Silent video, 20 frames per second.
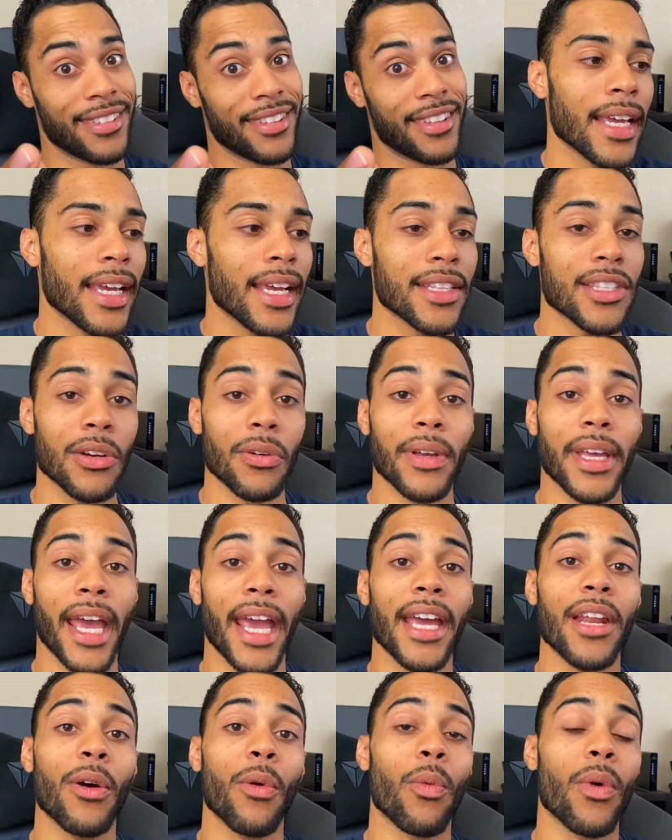It's
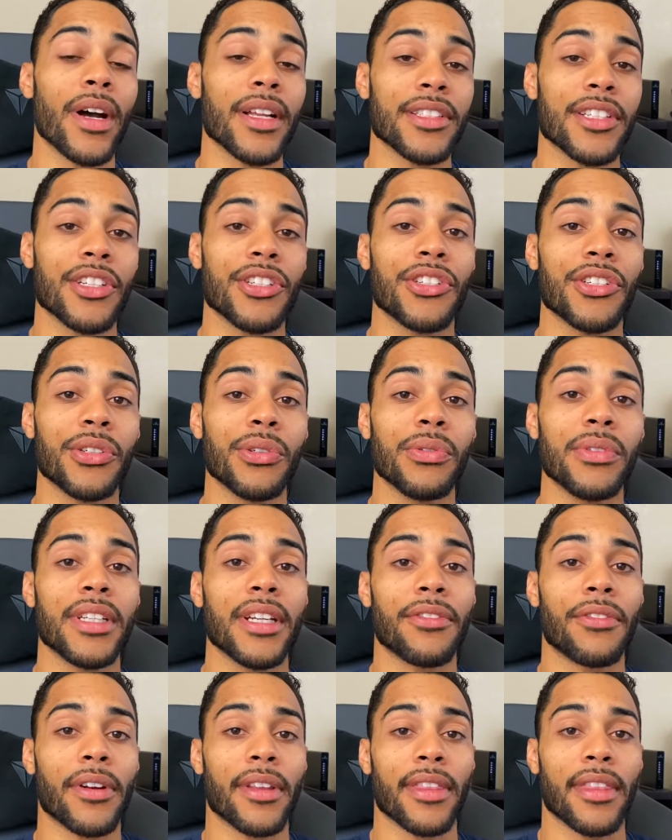okay to want to do
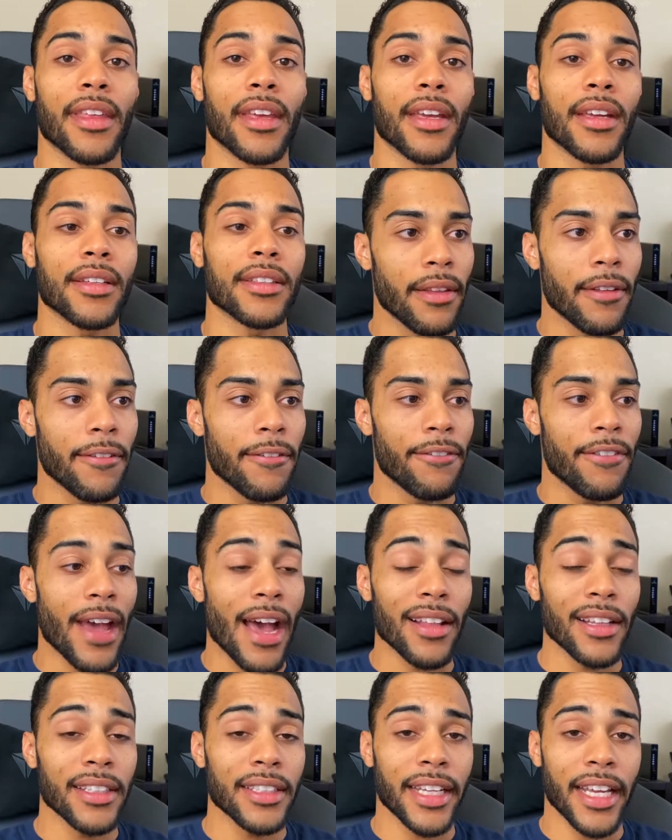different things.
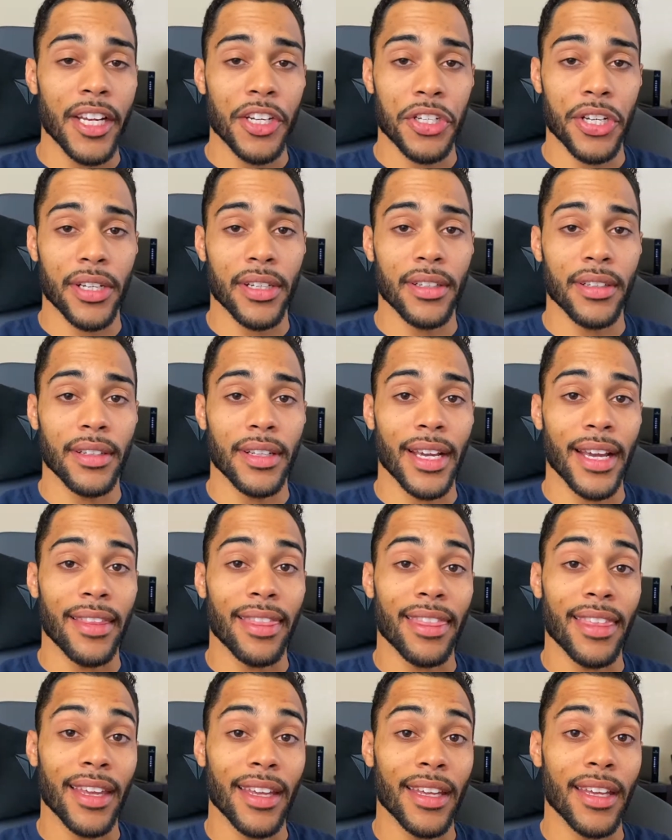Validation
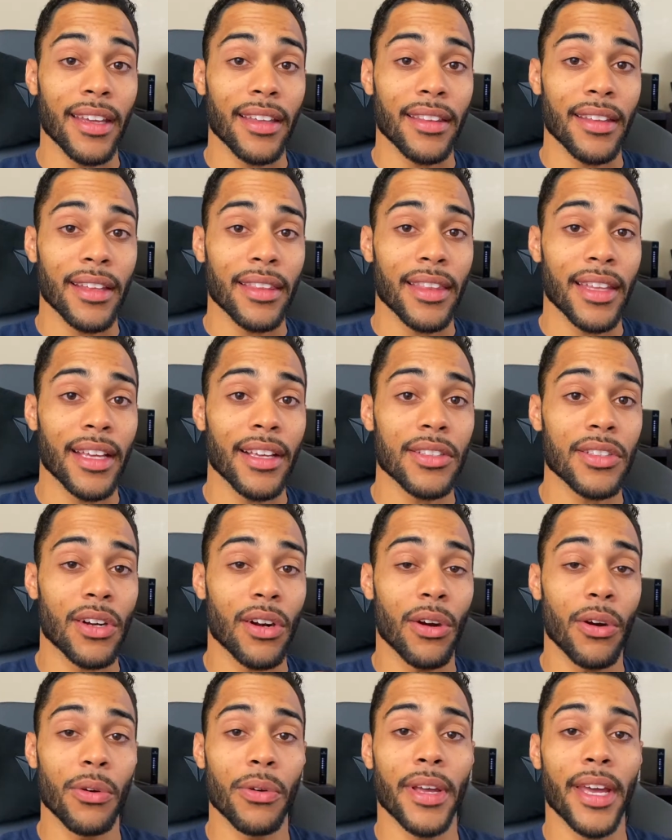and thinking that things are
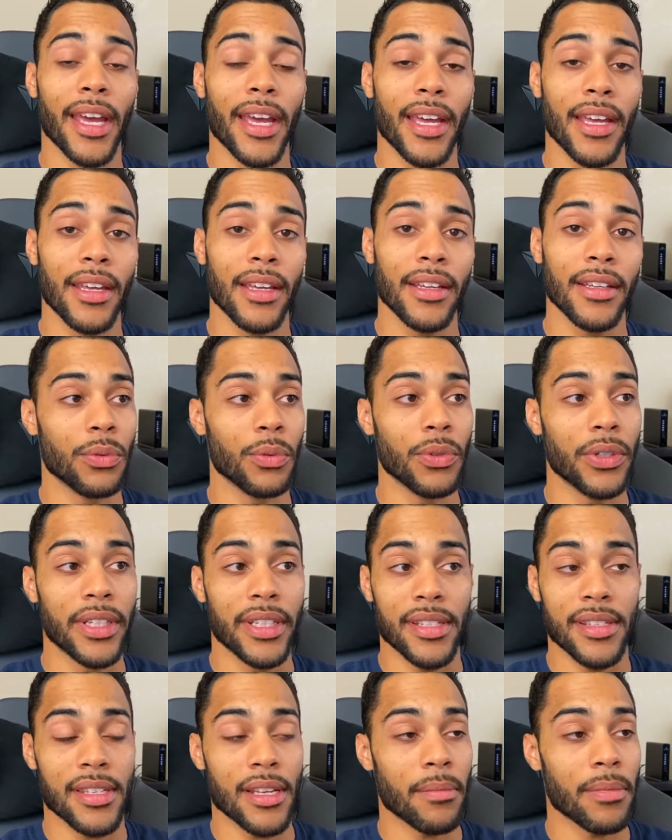okay
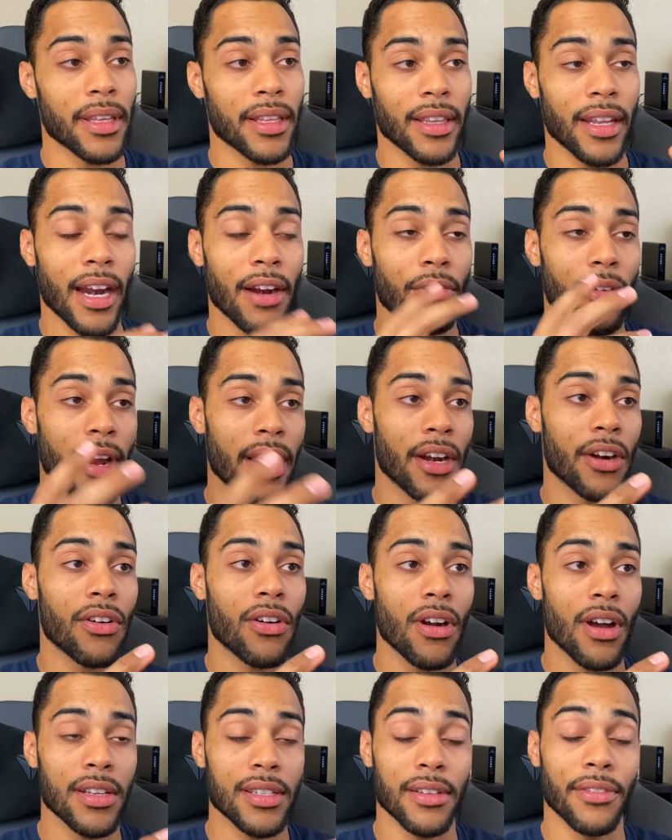is something that I ran
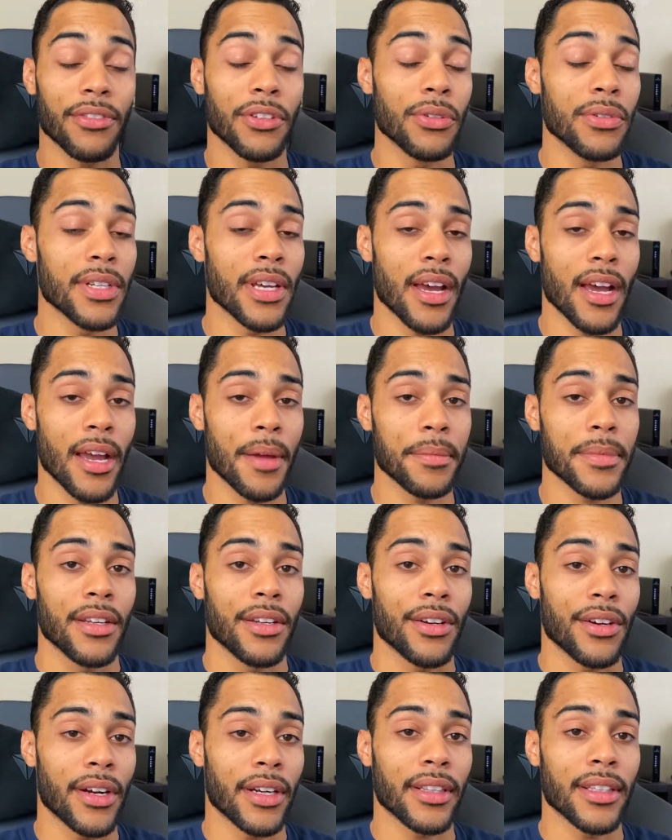across a few times
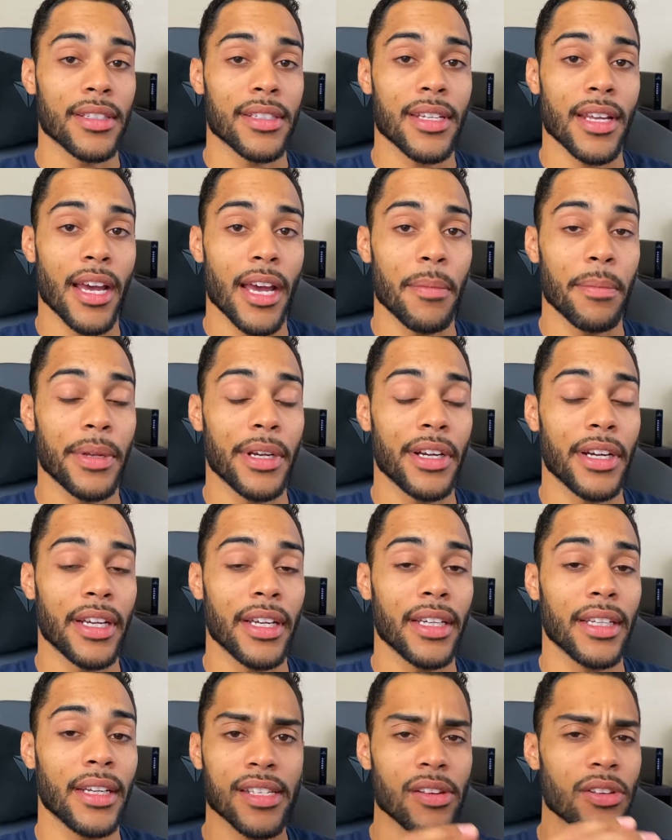during this time
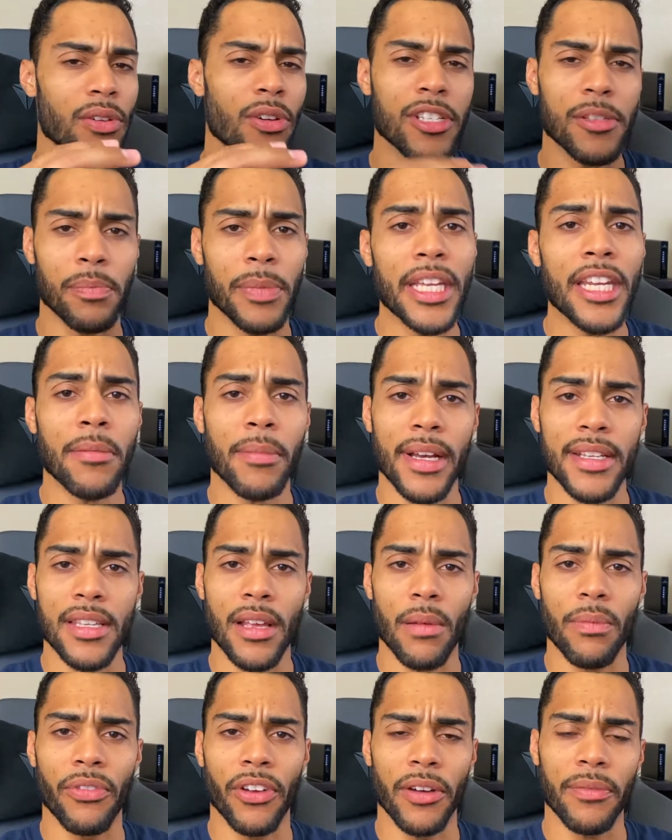period. I was always beating
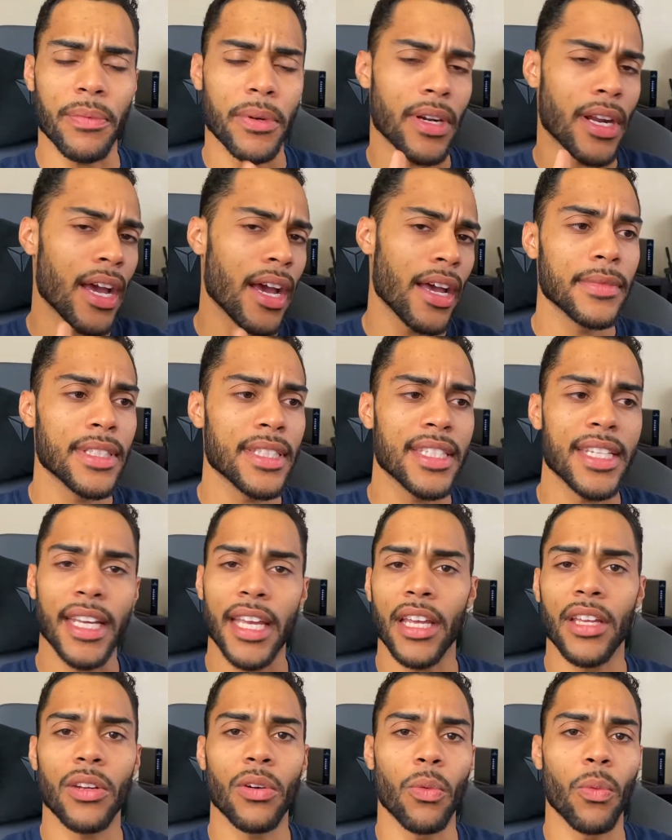myself up for not
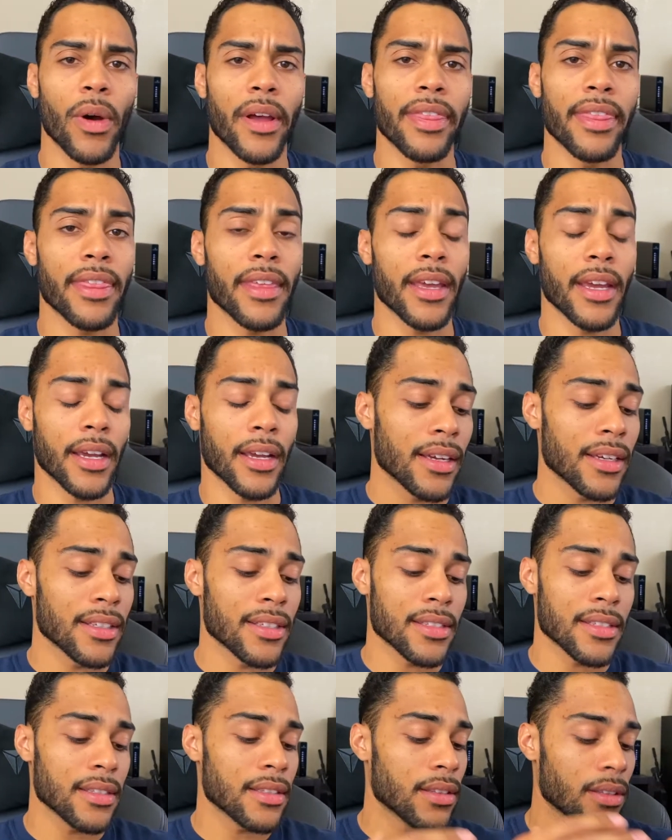sticking to one thing,
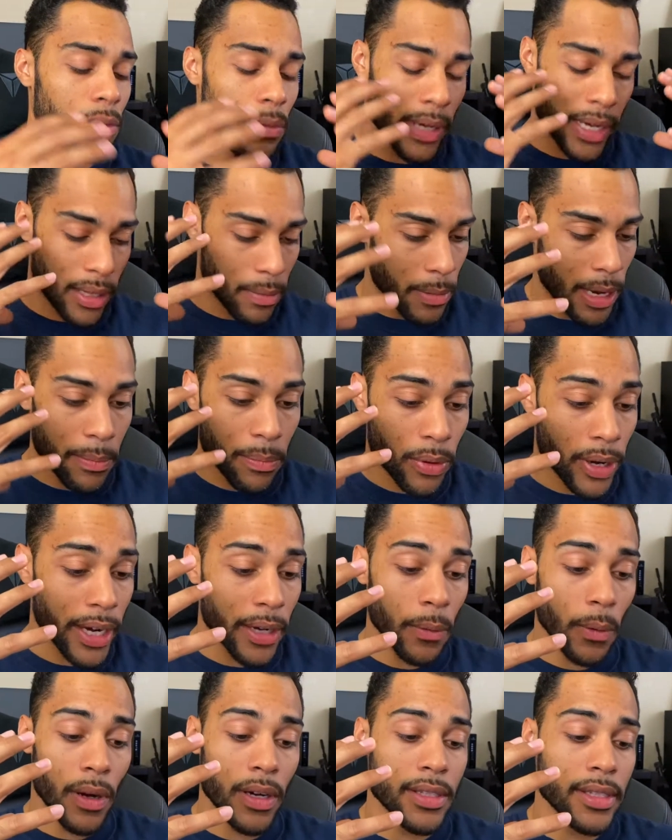because the way that my
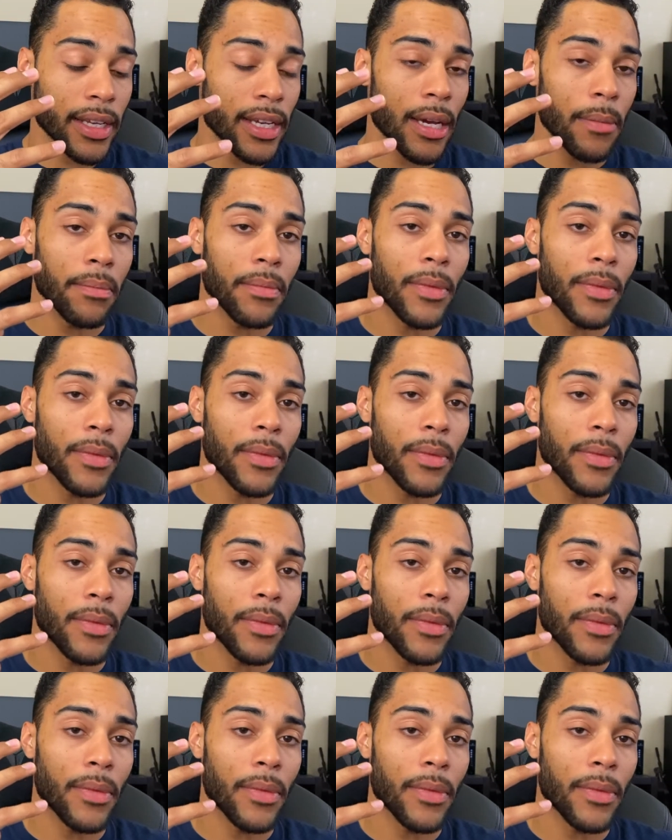brain works, like I